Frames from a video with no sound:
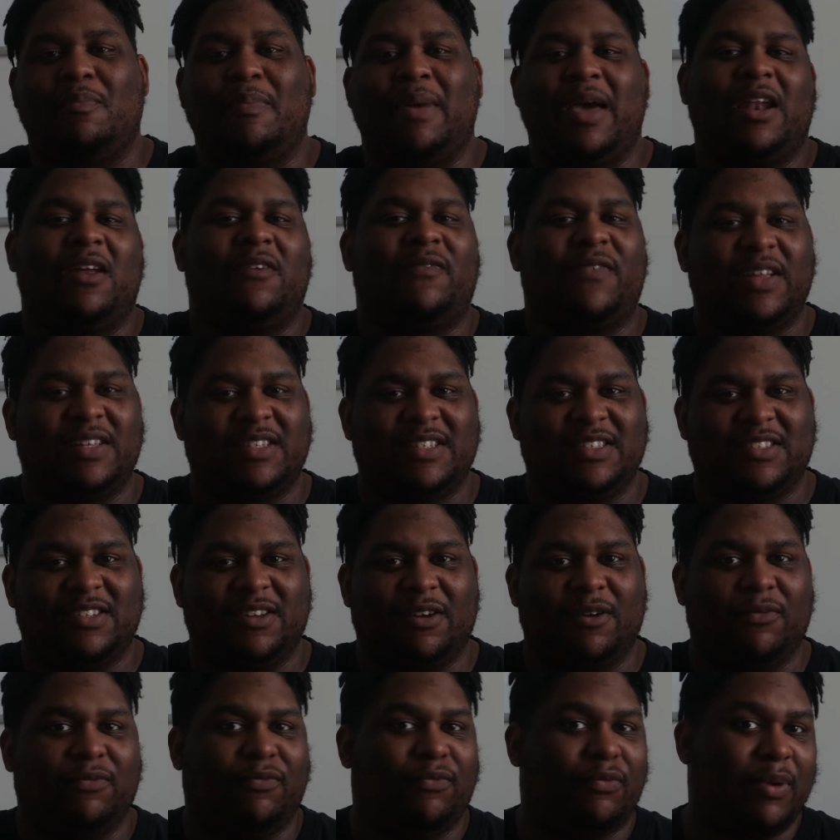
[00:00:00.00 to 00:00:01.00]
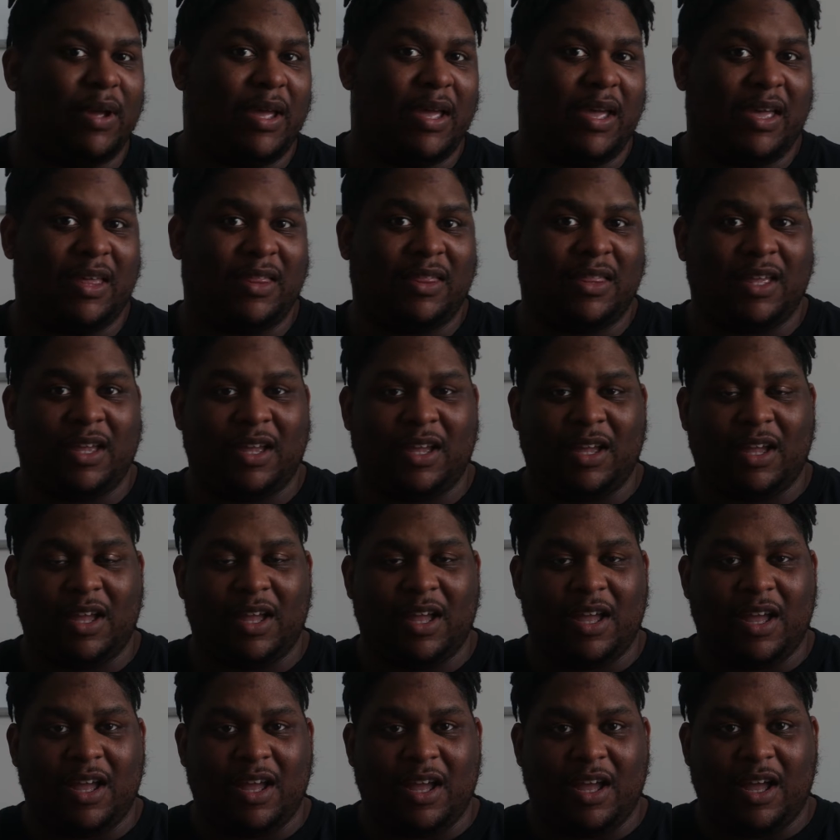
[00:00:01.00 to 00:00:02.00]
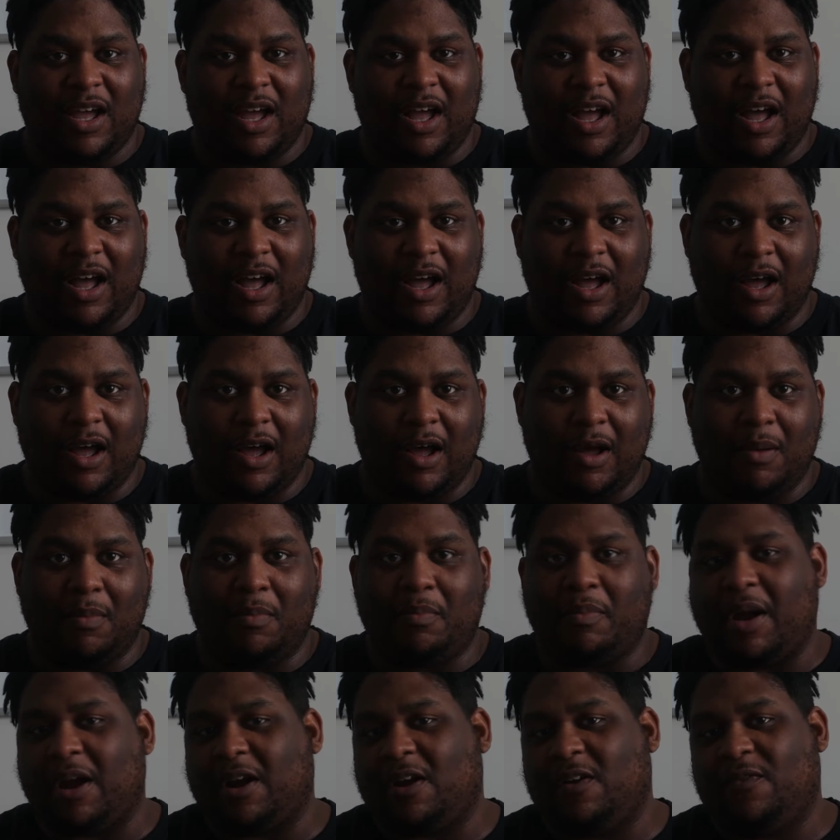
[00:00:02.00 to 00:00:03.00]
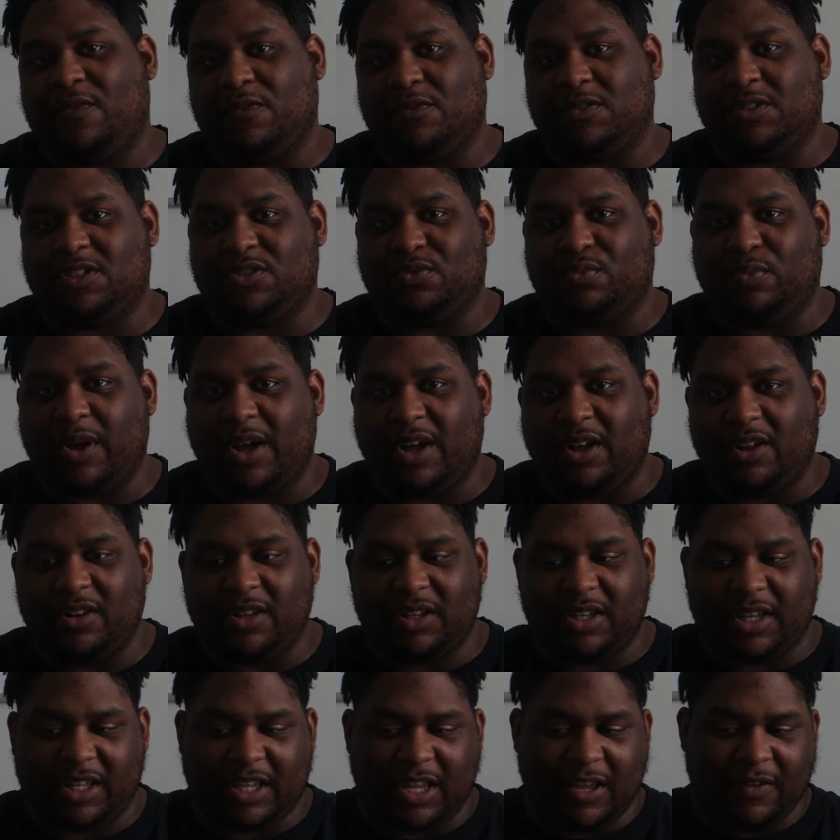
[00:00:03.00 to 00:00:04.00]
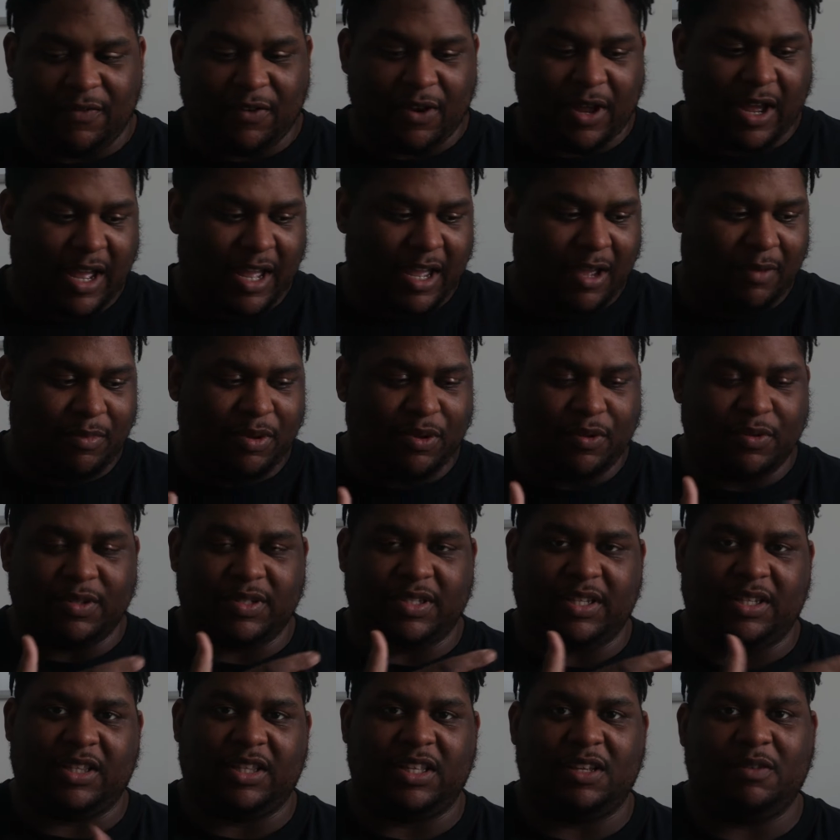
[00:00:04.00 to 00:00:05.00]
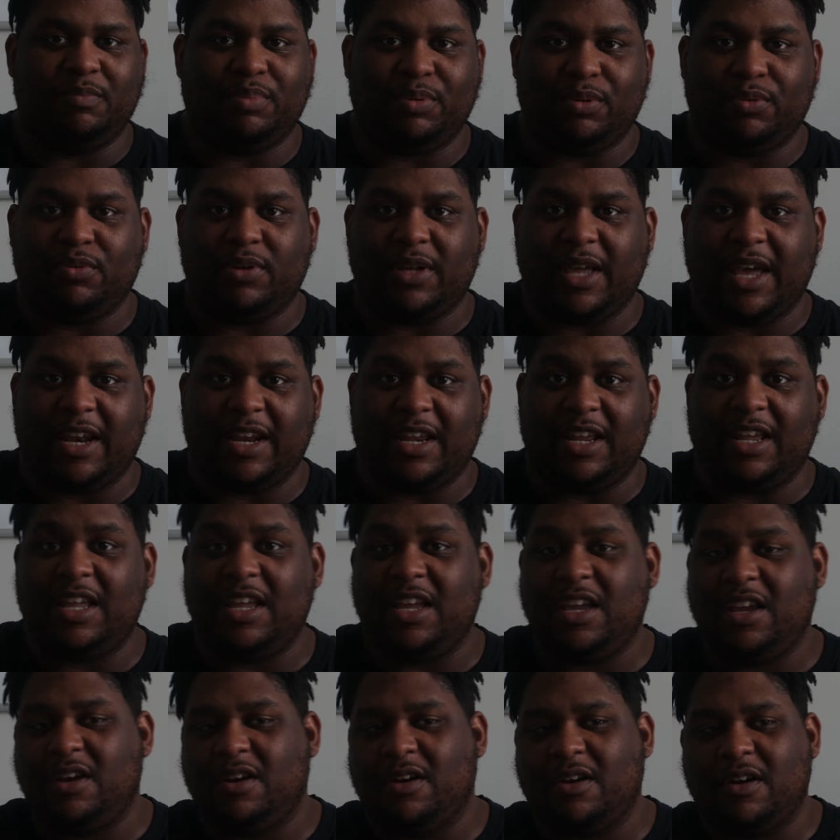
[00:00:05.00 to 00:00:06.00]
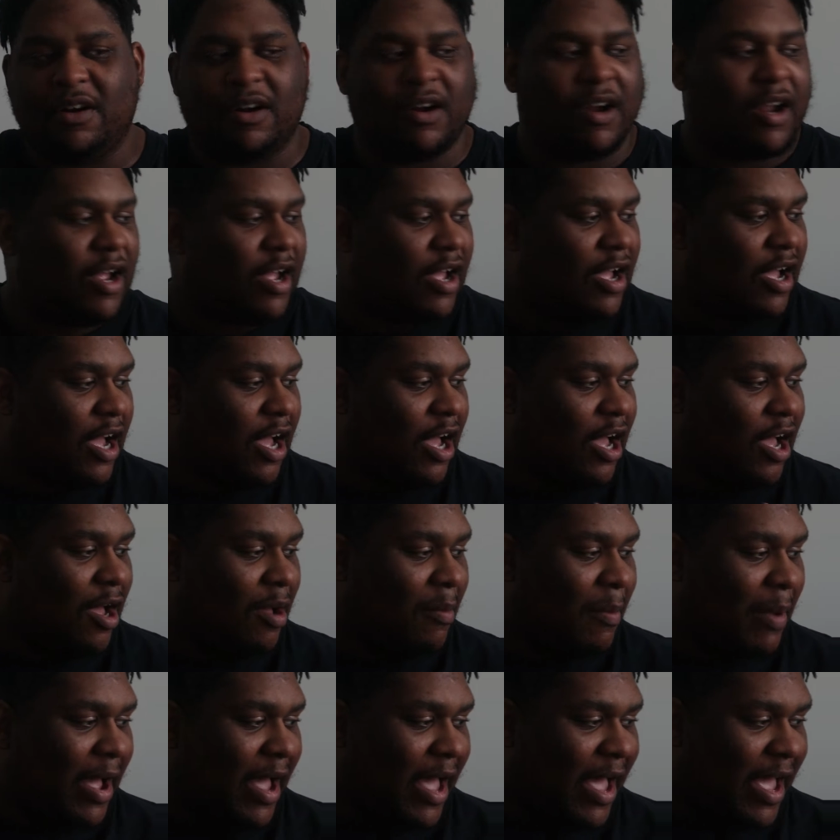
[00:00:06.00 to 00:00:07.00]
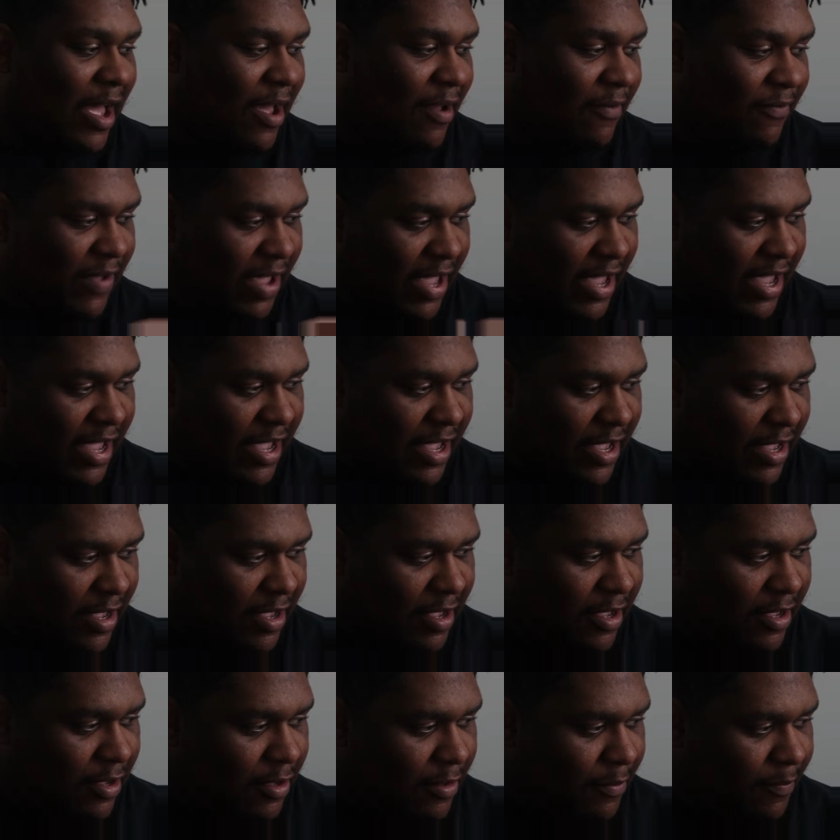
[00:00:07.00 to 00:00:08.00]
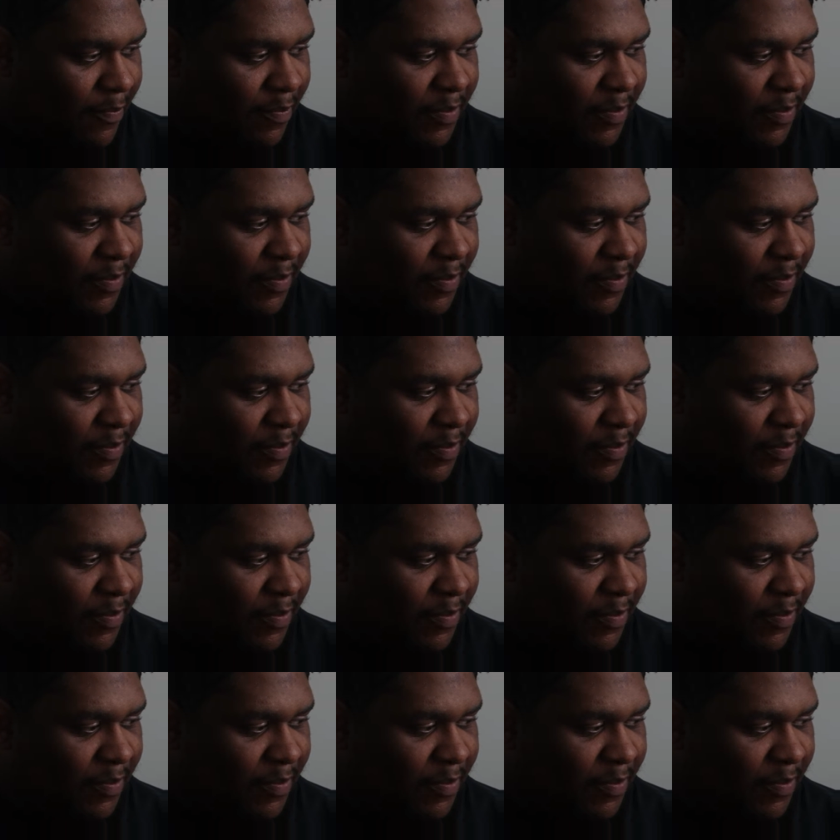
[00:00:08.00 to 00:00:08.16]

manifest itself with microphones as well. Like, even I am using the Blue Yeti here. I have a